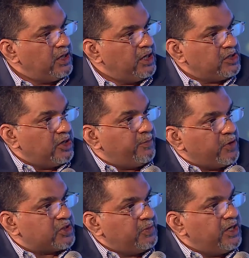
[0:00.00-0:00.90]
Is there a
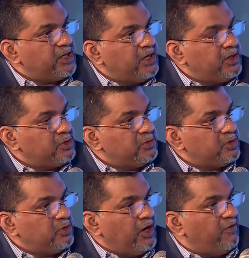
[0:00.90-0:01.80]
possibility to,
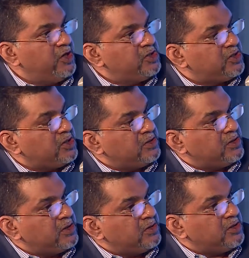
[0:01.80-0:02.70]
to leverage the,